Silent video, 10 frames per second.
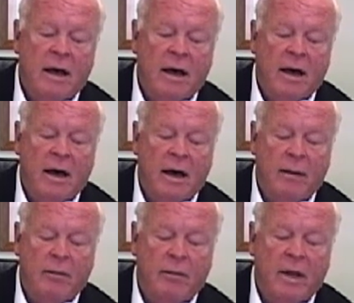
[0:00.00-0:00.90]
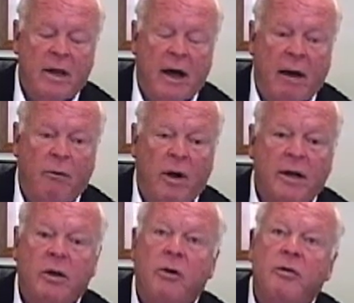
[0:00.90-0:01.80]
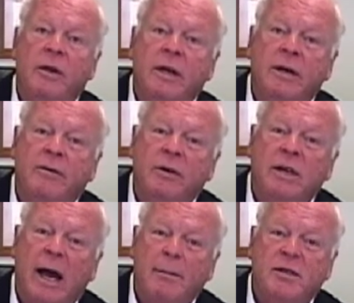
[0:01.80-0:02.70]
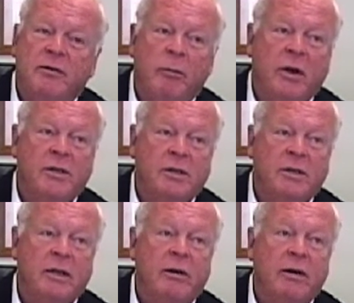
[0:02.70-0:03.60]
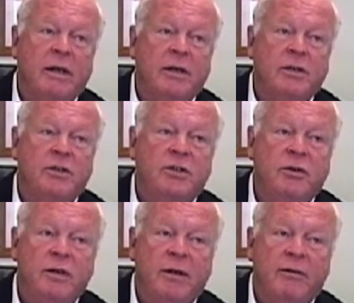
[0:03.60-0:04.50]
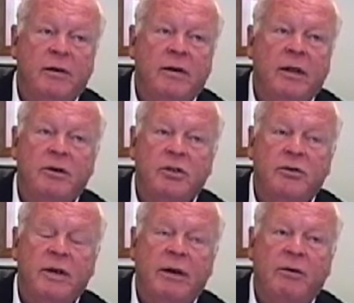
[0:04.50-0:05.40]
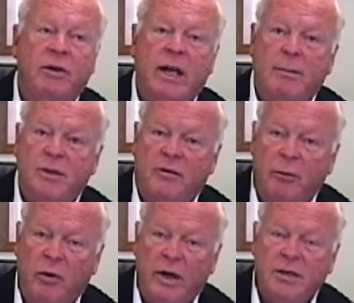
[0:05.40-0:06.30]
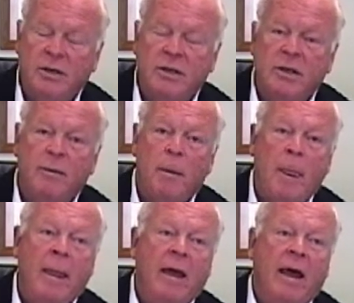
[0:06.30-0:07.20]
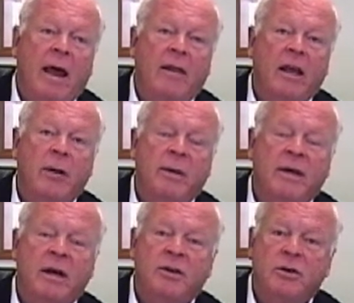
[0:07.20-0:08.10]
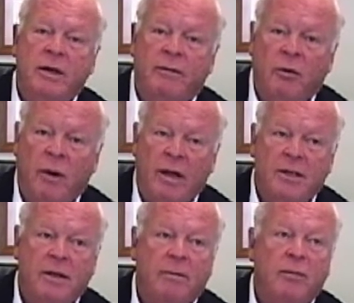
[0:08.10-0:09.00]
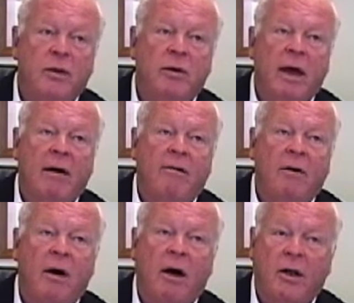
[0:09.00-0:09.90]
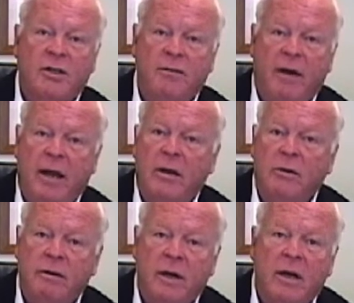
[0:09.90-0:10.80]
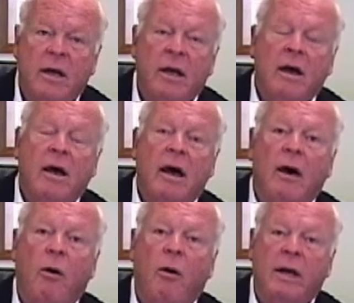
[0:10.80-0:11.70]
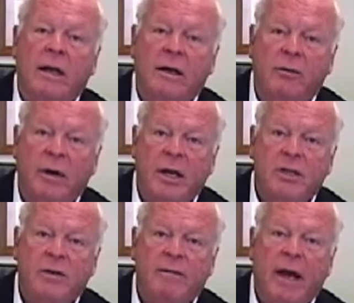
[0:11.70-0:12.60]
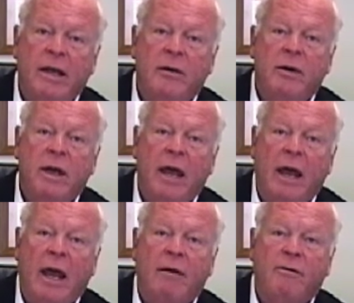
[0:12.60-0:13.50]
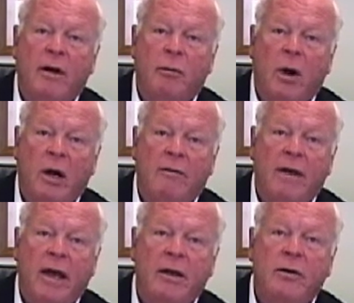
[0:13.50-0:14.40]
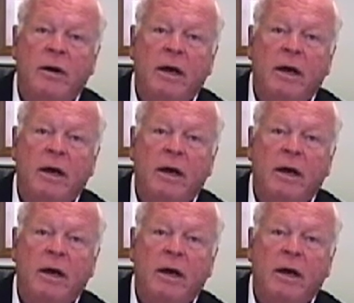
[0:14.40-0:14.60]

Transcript: I wanted to go through the different types of appraisals. There's three different types of appraisals, and they can be done two different ways. You have auction value, orderly liquidation value, and fair market value.